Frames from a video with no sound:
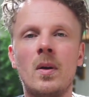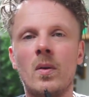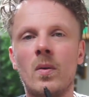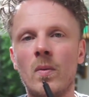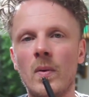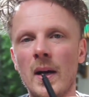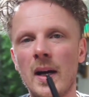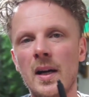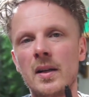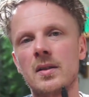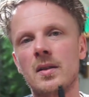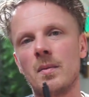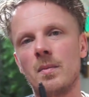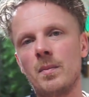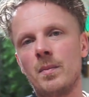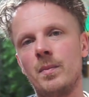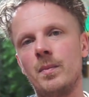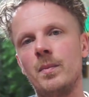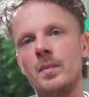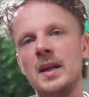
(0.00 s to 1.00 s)
where the
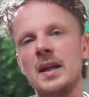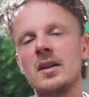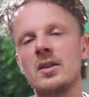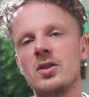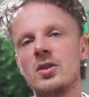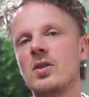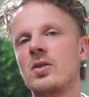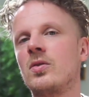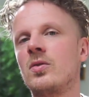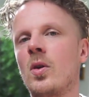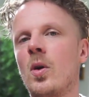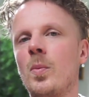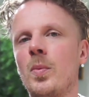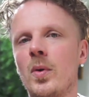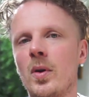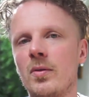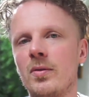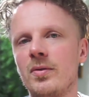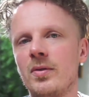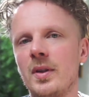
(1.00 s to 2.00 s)
biggest
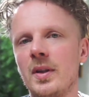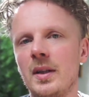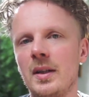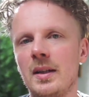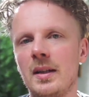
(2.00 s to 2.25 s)
drop-off